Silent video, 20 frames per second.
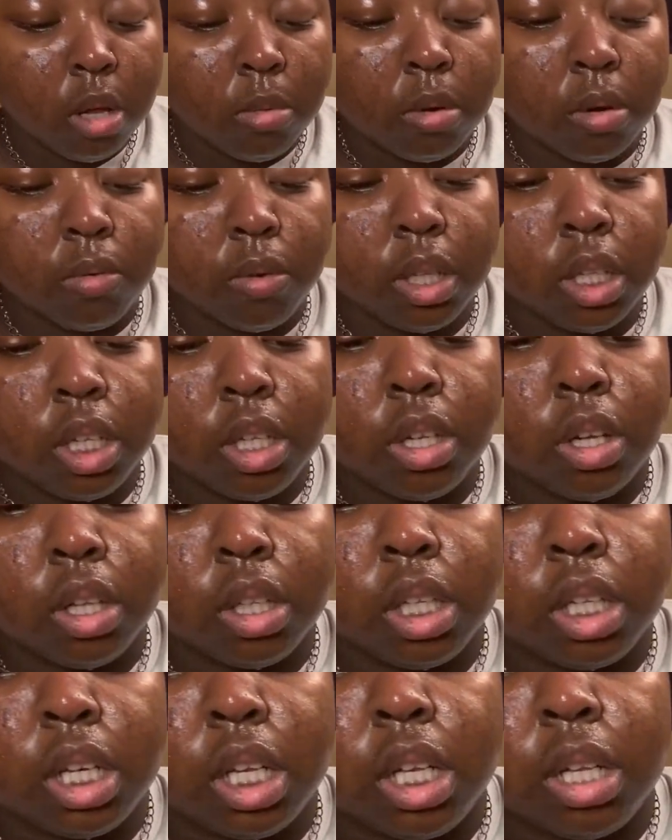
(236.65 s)
But really, you
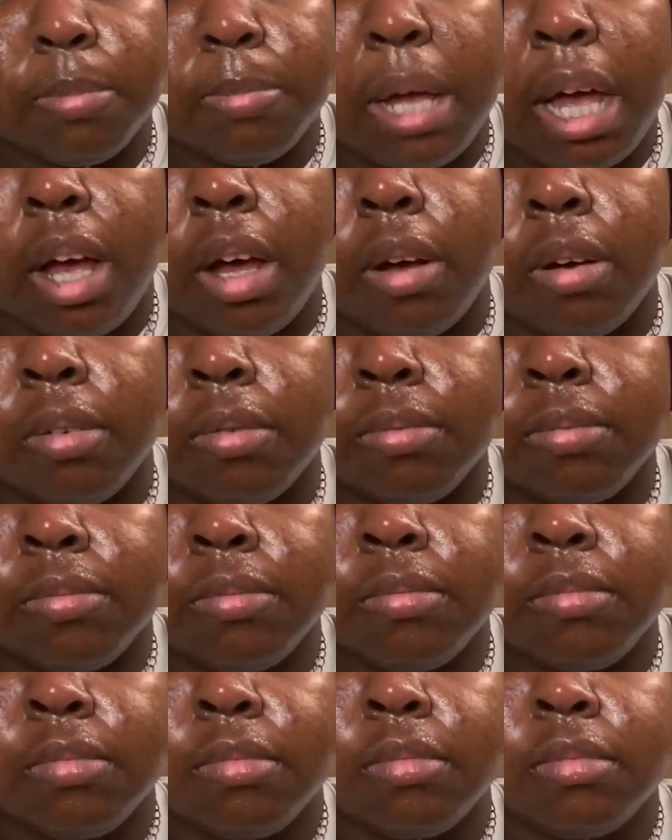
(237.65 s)
only need about
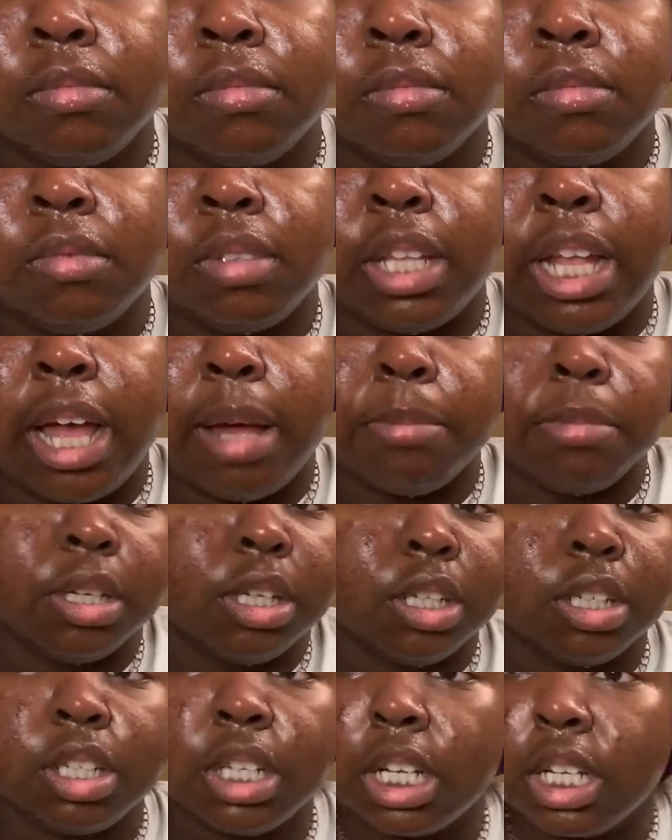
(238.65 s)
that
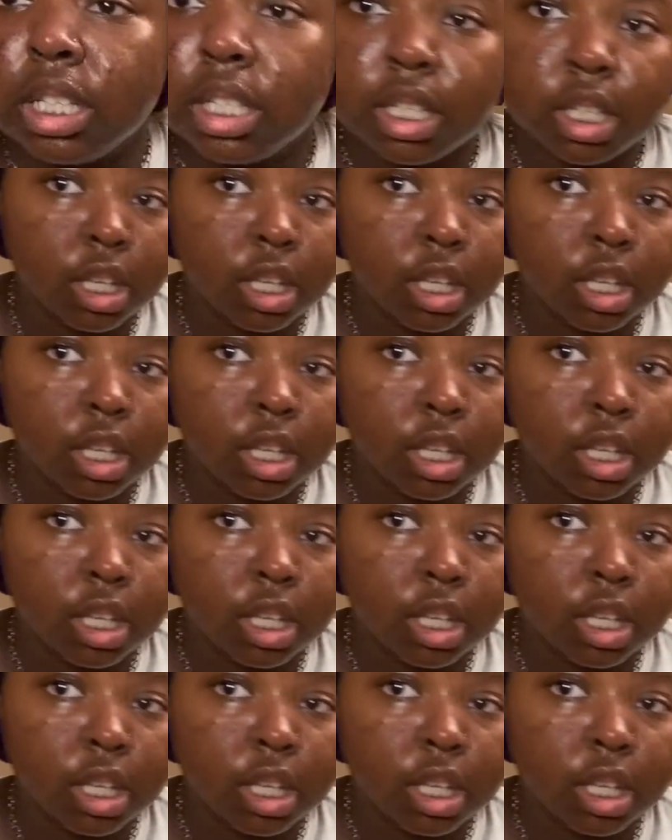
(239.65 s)
much. It's